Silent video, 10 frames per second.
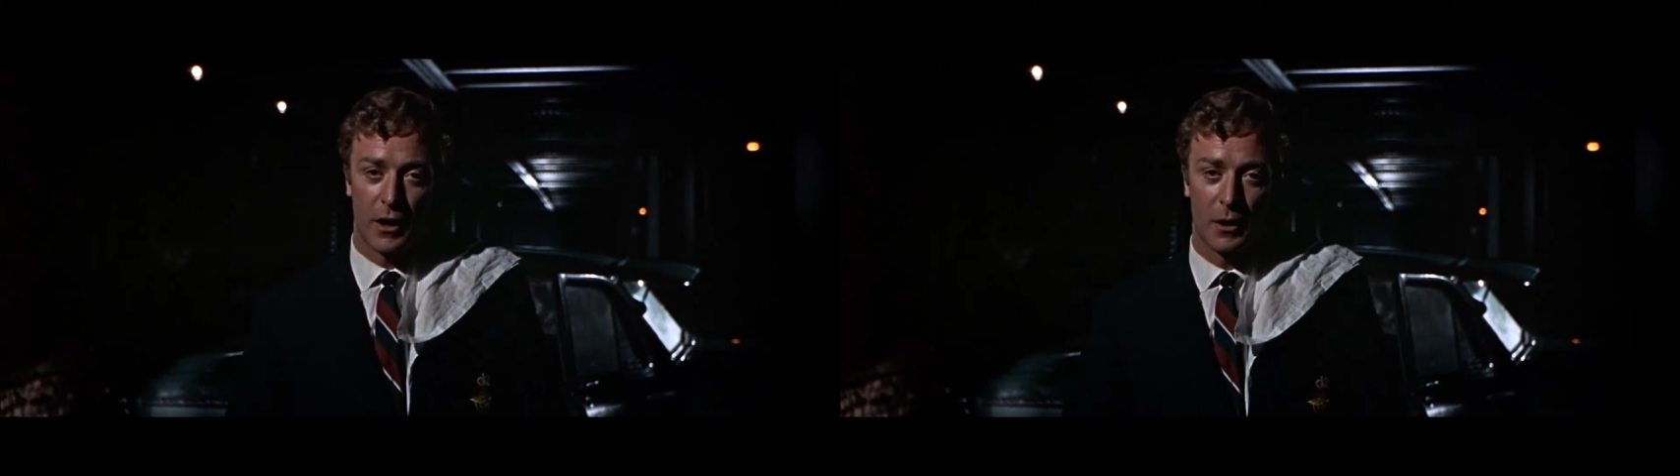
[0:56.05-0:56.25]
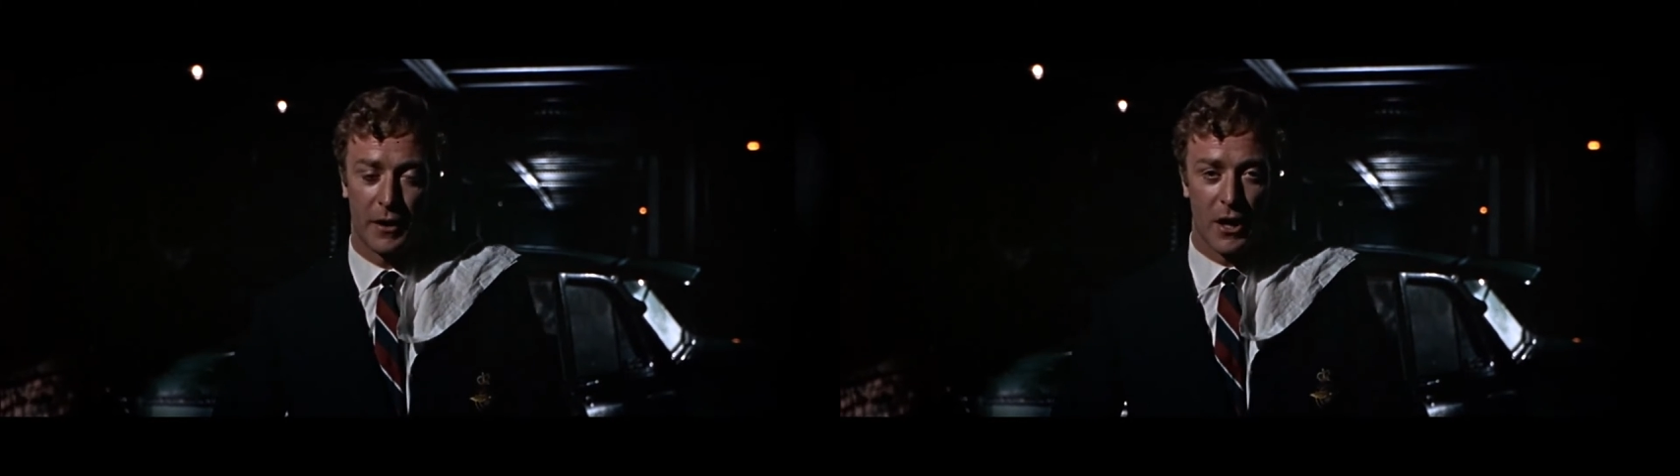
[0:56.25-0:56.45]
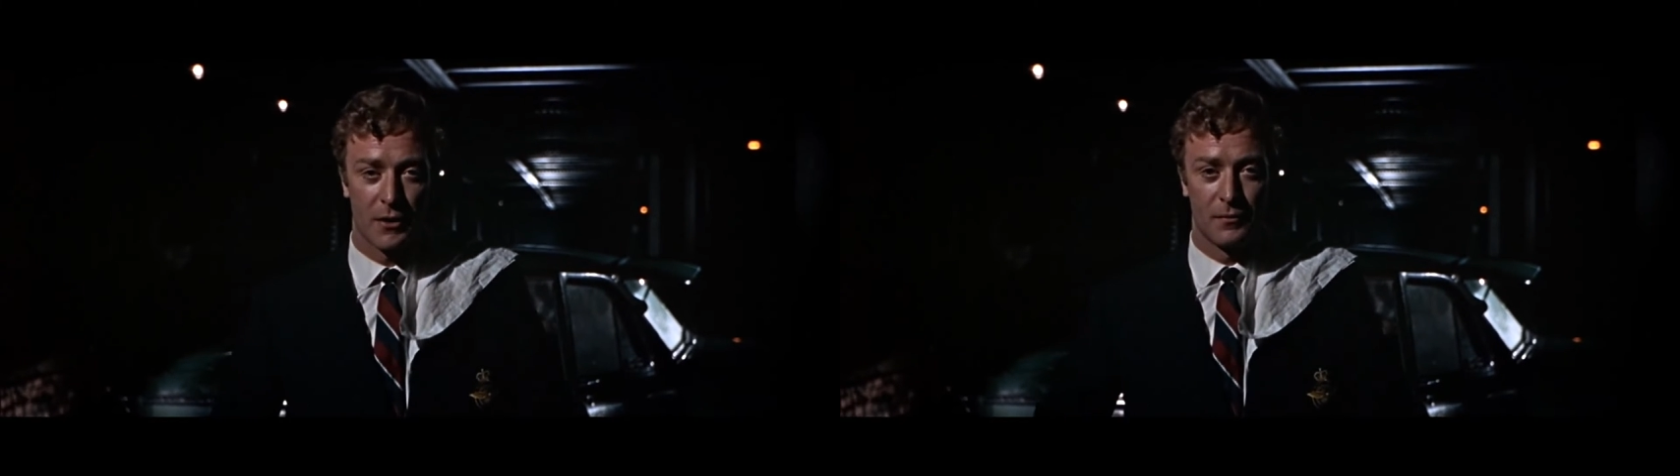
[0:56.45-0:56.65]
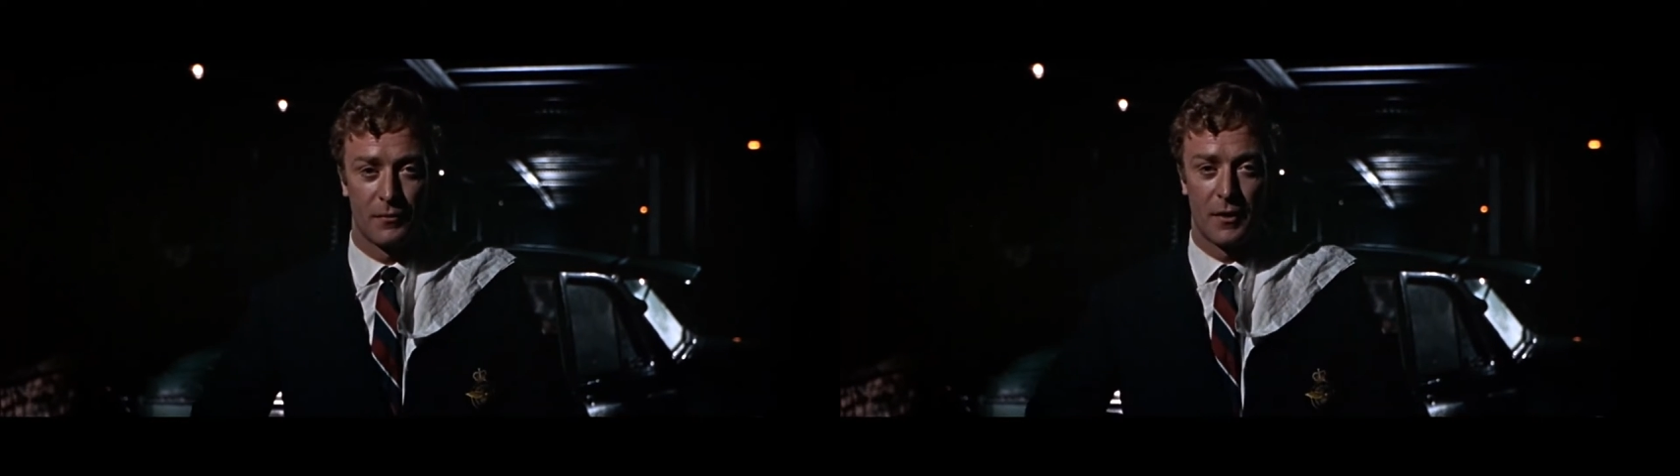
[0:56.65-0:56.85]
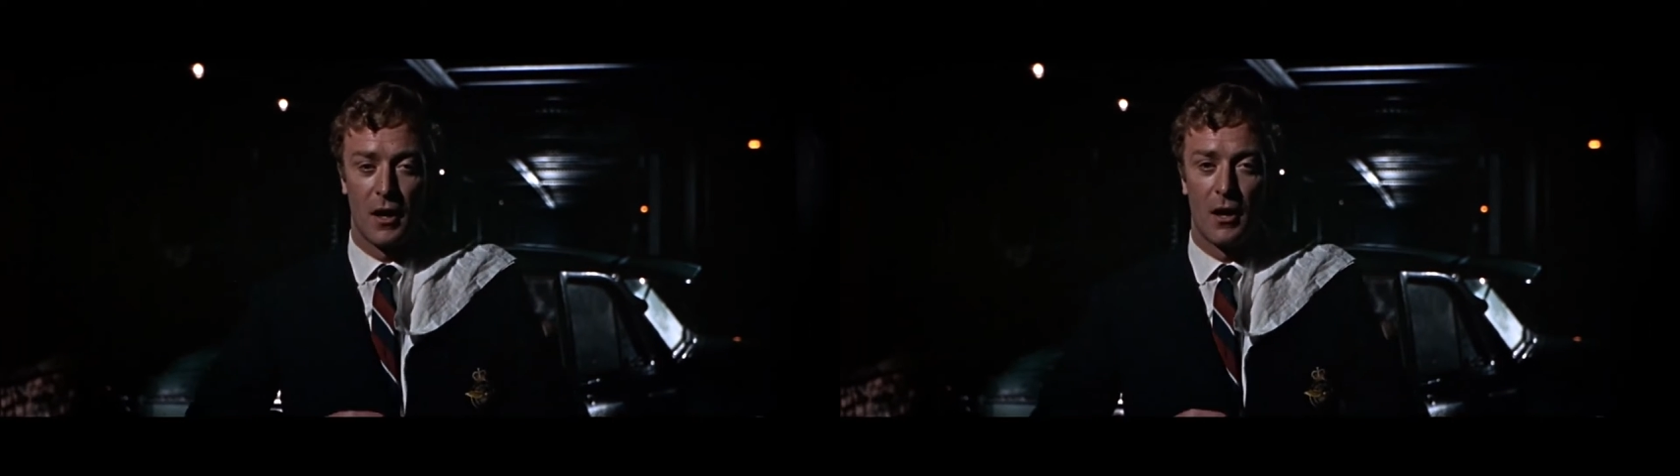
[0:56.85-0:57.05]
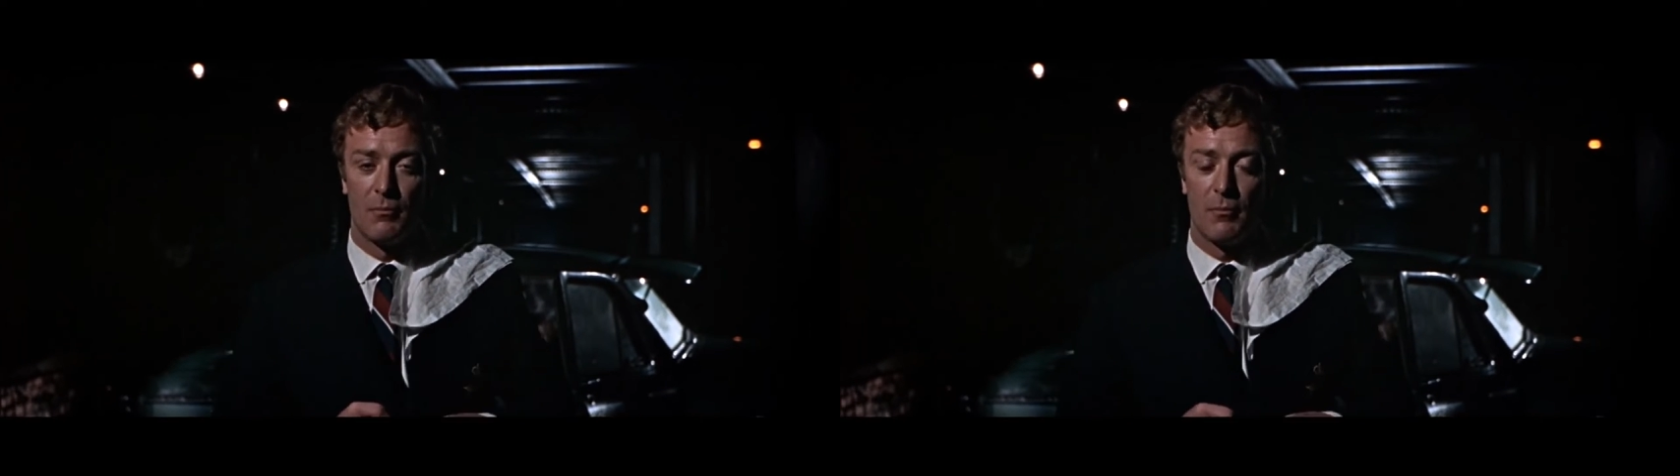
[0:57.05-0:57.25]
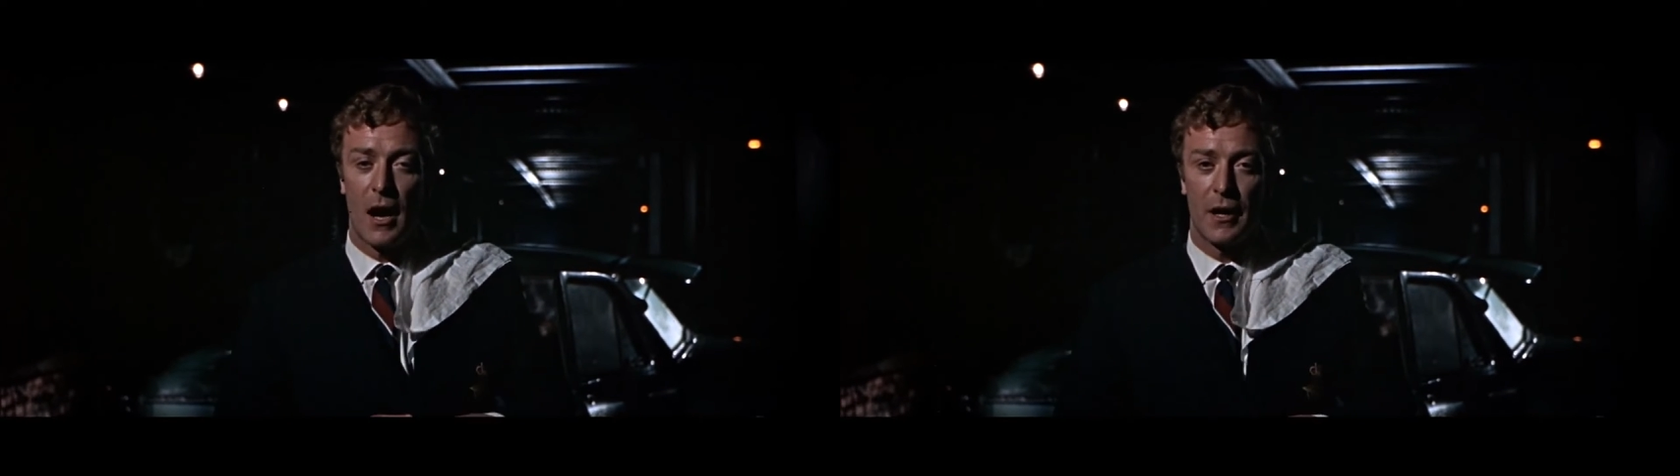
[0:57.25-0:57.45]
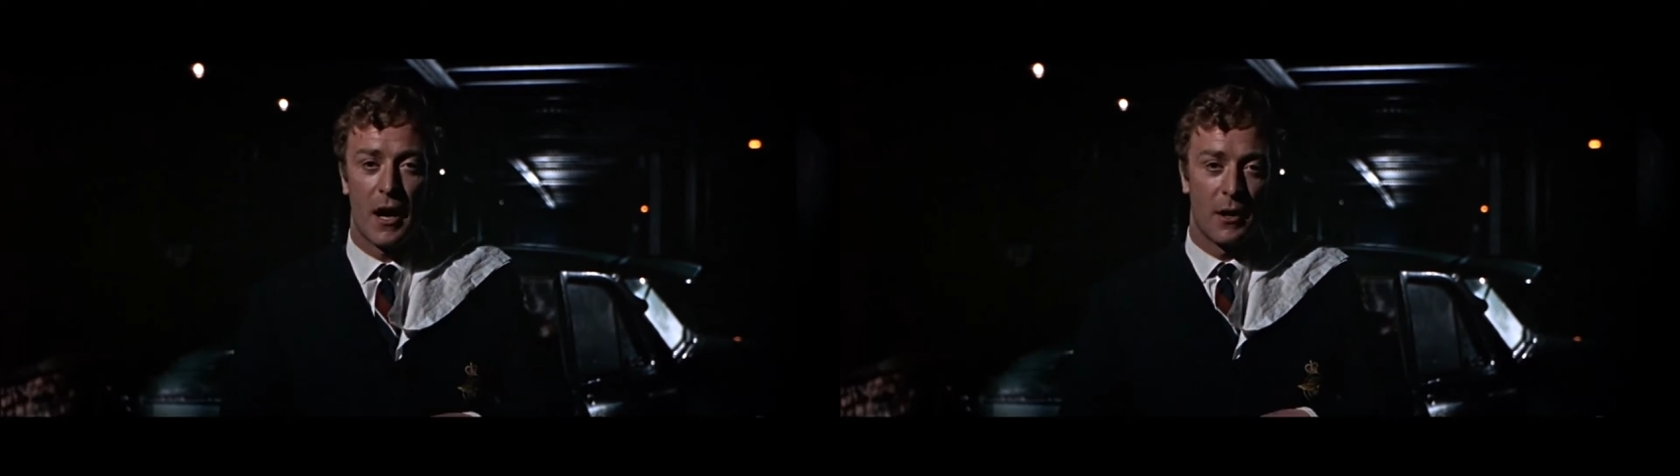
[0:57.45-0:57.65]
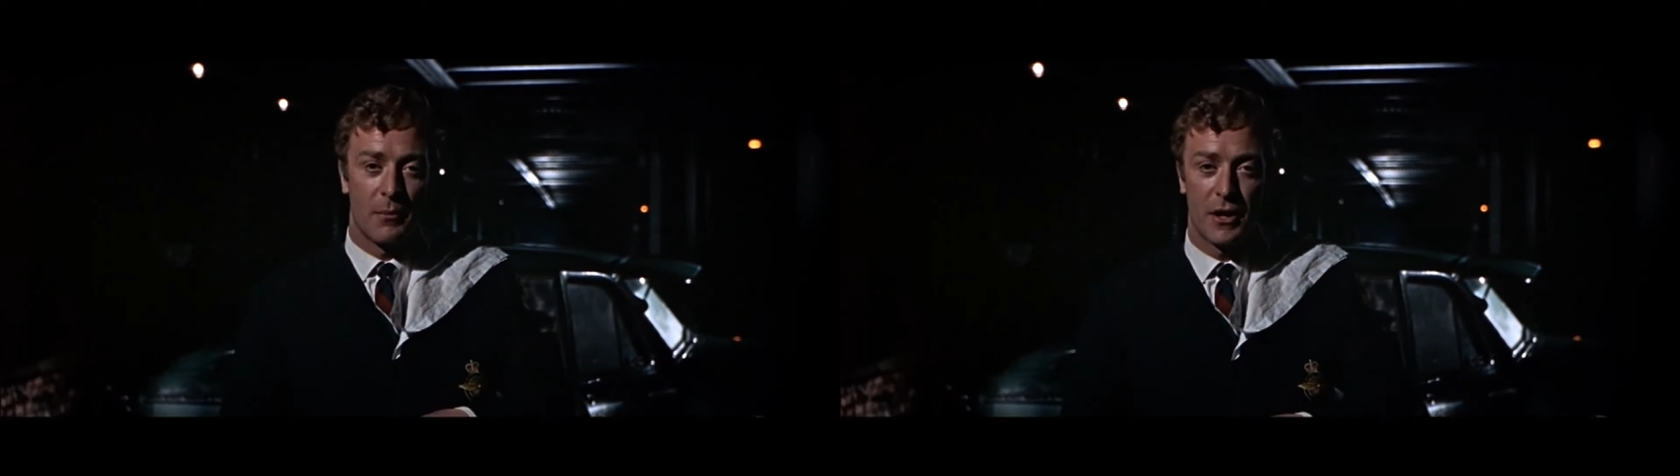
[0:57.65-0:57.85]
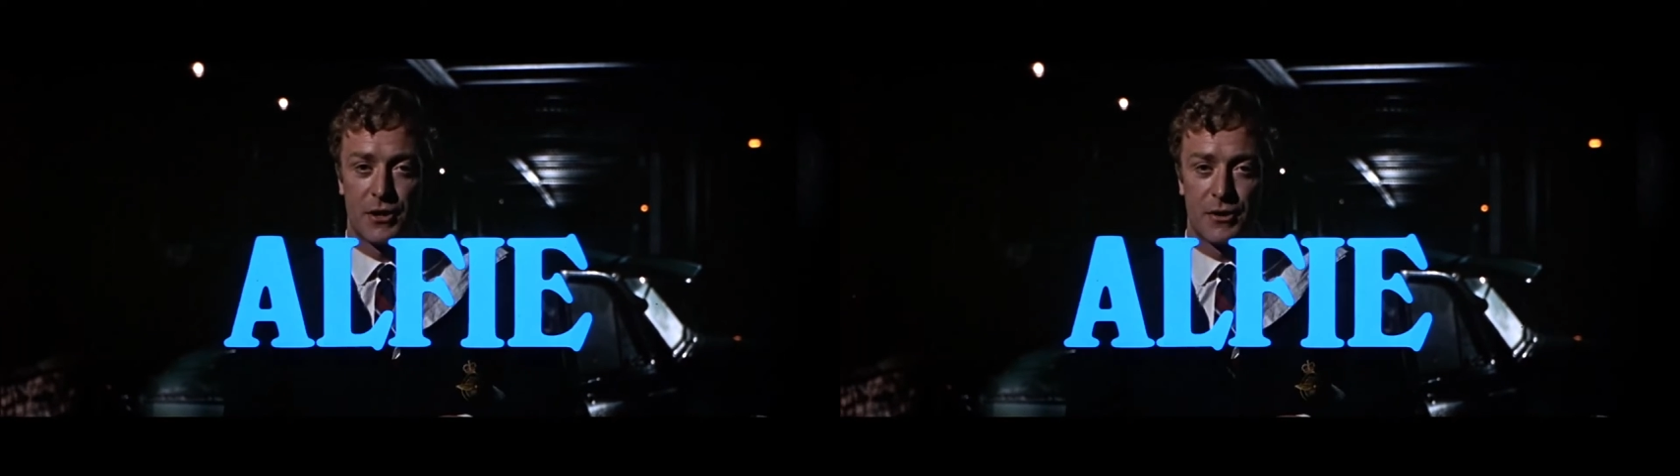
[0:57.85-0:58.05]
we can begin. My name is...